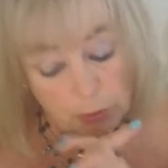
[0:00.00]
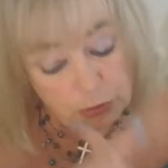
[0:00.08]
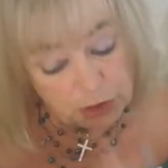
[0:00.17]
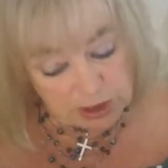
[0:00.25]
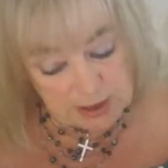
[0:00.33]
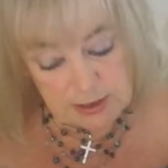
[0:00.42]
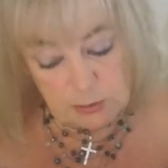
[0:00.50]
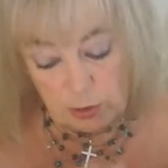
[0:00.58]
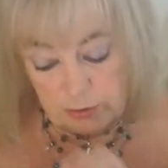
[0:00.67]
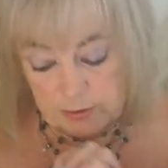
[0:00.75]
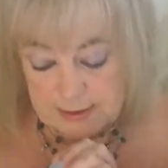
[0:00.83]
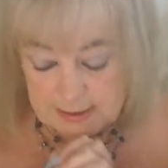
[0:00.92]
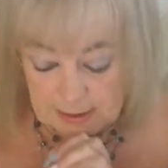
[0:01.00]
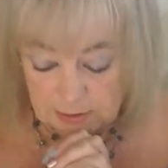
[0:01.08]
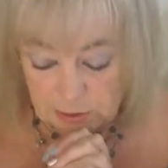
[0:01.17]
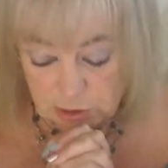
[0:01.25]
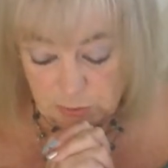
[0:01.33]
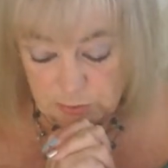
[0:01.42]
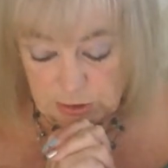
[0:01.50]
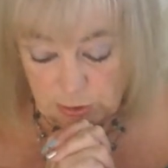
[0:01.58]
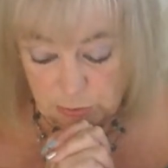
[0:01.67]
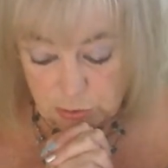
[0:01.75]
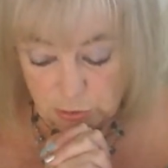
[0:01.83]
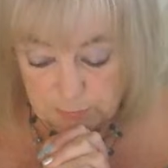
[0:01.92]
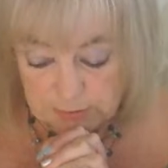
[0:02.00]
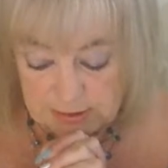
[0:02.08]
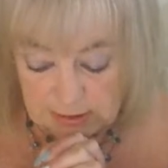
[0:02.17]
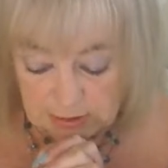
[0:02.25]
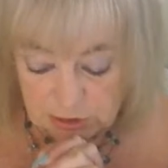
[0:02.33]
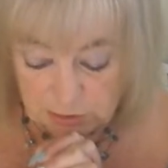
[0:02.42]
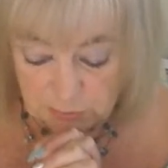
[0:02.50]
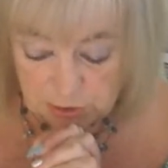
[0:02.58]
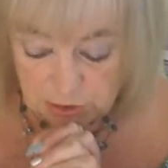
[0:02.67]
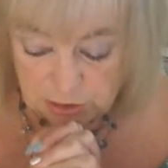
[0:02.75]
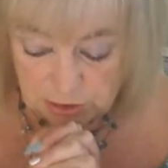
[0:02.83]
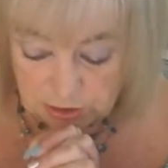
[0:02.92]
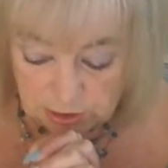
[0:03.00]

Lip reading: she's the one that said that she was so traumatized she wished